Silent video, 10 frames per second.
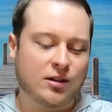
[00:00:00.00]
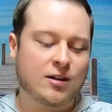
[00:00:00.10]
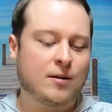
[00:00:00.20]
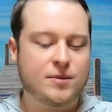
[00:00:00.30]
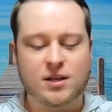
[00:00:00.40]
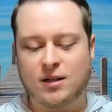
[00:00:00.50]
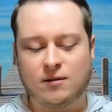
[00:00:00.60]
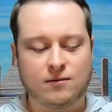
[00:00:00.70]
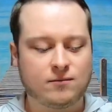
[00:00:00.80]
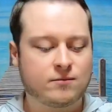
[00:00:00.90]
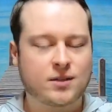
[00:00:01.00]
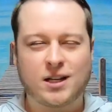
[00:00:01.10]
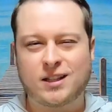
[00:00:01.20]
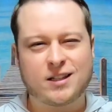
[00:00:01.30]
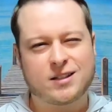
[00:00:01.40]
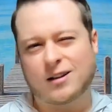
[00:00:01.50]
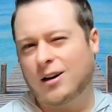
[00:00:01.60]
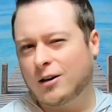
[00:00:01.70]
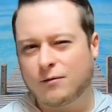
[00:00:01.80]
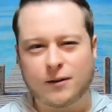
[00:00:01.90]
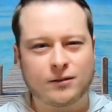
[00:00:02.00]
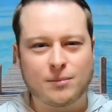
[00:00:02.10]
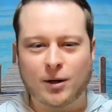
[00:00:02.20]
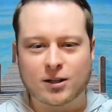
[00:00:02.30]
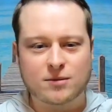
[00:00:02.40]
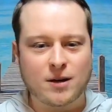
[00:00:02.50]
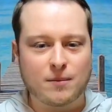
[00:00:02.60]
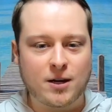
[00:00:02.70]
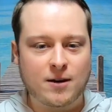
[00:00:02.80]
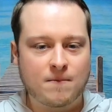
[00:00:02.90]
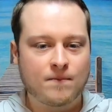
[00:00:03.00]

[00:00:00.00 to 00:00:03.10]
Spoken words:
Comes in, I think it's like 150 bucks maybe.